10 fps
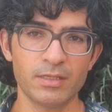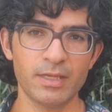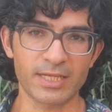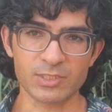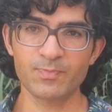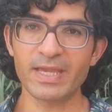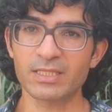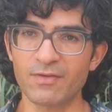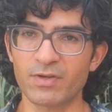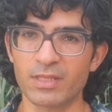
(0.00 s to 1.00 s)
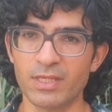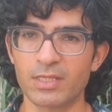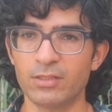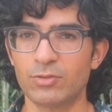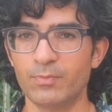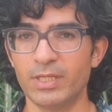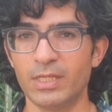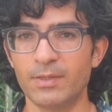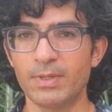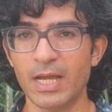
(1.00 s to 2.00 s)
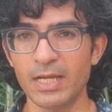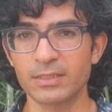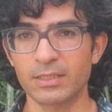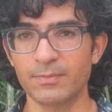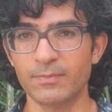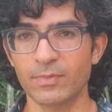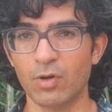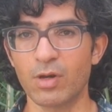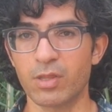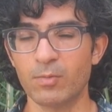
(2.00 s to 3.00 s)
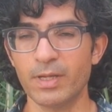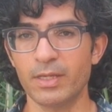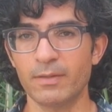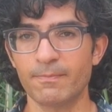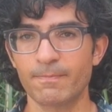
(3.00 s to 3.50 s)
expect Eurydice to be behind him all the way?